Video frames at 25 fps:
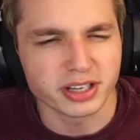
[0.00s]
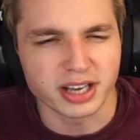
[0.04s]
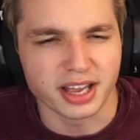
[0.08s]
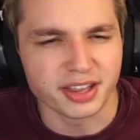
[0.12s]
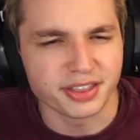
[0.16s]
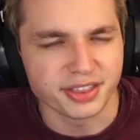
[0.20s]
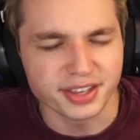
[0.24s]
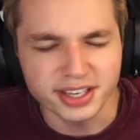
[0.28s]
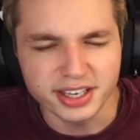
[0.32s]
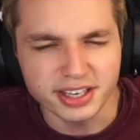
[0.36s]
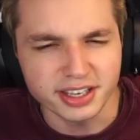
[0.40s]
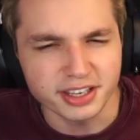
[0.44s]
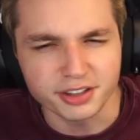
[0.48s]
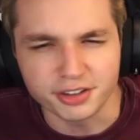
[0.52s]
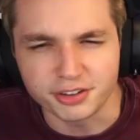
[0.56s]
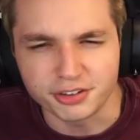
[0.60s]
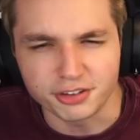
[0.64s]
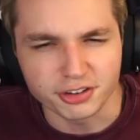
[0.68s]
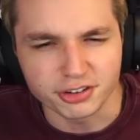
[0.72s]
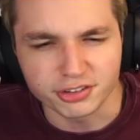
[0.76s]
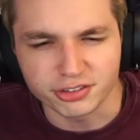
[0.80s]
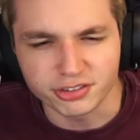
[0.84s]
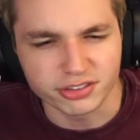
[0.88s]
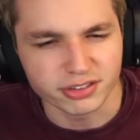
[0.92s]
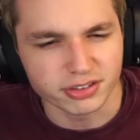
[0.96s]
I think he
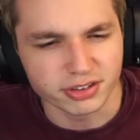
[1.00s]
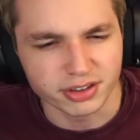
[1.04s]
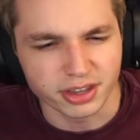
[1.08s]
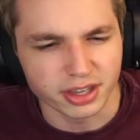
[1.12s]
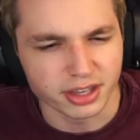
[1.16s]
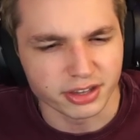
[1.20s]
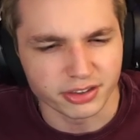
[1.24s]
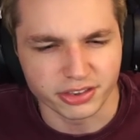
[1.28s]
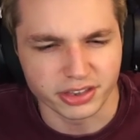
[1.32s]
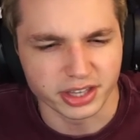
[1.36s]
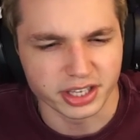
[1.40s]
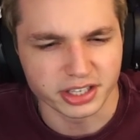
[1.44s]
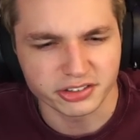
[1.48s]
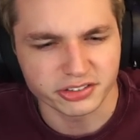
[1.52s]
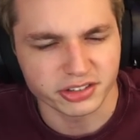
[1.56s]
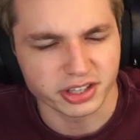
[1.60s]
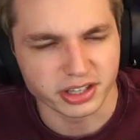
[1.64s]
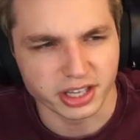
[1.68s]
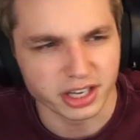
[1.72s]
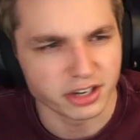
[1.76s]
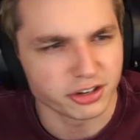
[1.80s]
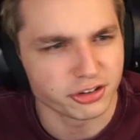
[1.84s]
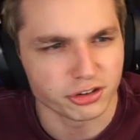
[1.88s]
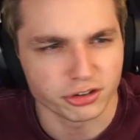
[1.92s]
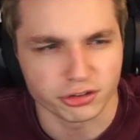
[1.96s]
just thinks that
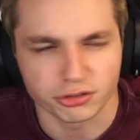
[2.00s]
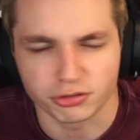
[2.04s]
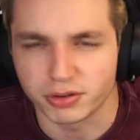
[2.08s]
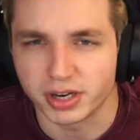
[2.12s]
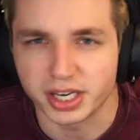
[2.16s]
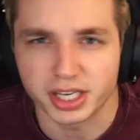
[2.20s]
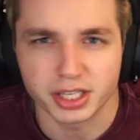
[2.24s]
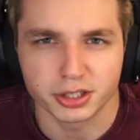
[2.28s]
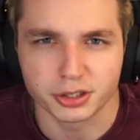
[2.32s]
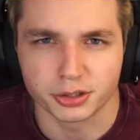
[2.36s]
that's just regular